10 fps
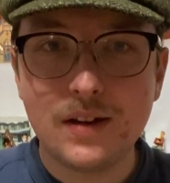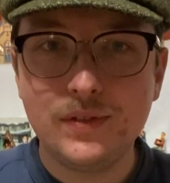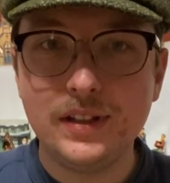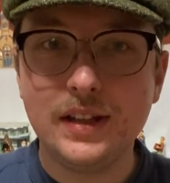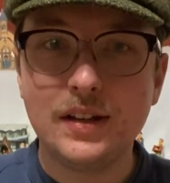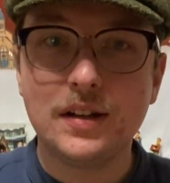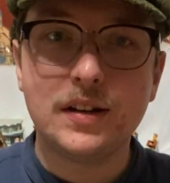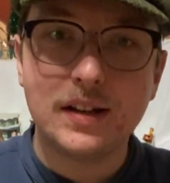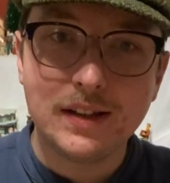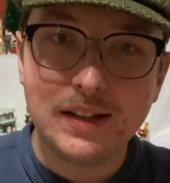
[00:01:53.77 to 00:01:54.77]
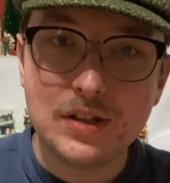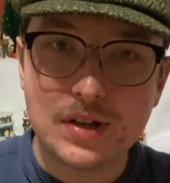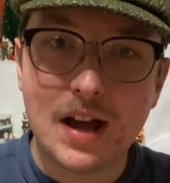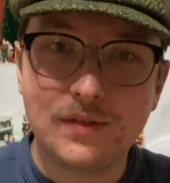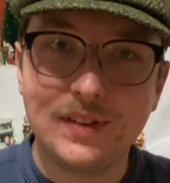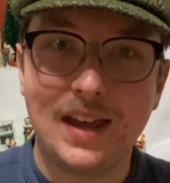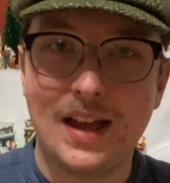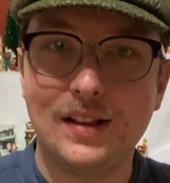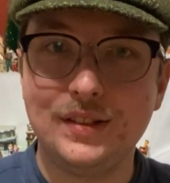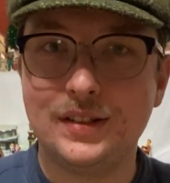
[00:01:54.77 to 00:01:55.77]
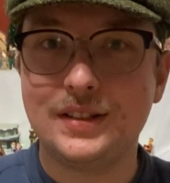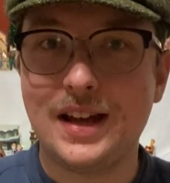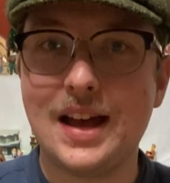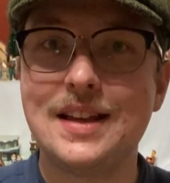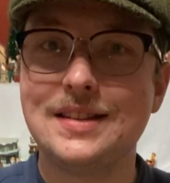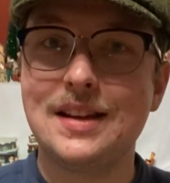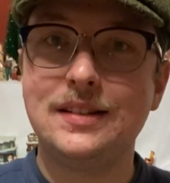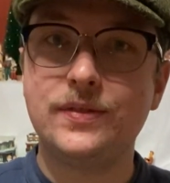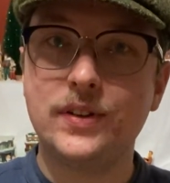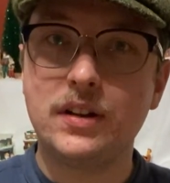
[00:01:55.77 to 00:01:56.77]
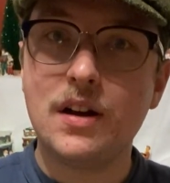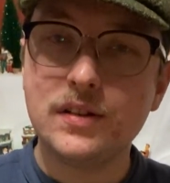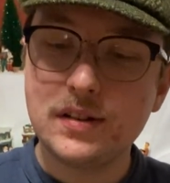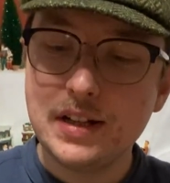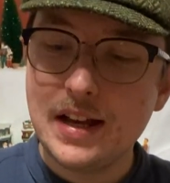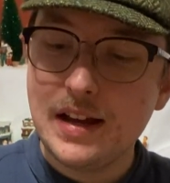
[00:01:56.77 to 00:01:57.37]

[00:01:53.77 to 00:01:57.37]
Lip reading: Every year, each Advent calendar has a different color.